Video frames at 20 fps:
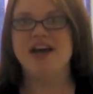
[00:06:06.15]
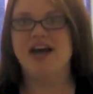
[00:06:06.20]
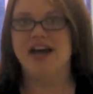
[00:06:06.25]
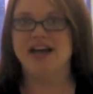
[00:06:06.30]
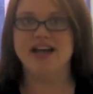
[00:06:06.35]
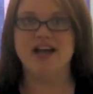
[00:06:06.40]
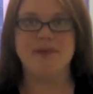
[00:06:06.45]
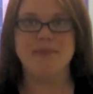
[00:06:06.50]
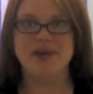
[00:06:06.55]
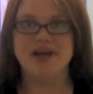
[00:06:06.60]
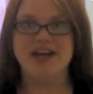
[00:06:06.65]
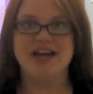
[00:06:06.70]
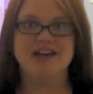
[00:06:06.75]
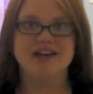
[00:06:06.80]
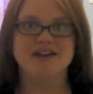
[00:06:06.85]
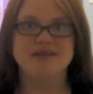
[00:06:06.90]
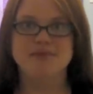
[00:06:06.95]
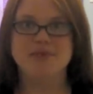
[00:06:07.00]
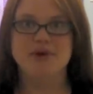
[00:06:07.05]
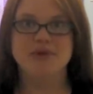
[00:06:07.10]
I got my
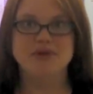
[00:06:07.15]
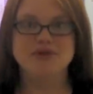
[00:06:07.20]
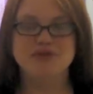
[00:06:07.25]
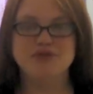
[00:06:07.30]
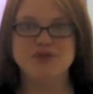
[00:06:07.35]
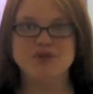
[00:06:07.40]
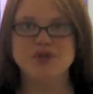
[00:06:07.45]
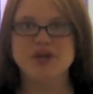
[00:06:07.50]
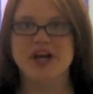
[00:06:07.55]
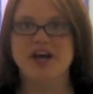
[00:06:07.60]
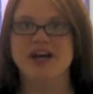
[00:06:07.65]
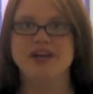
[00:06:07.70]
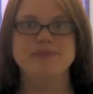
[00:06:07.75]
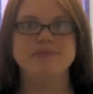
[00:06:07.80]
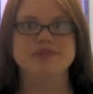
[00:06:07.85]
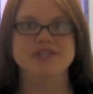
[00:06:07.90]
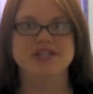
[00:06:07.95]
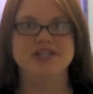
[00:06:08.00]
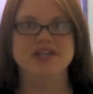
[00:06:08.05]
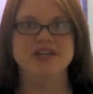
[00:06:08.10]
hand poked a few
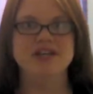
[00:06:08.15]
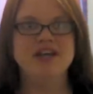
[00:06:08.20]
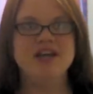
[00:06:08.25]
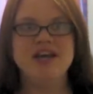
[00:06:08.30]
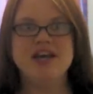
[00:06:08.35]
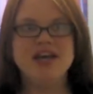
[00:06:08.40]
times, and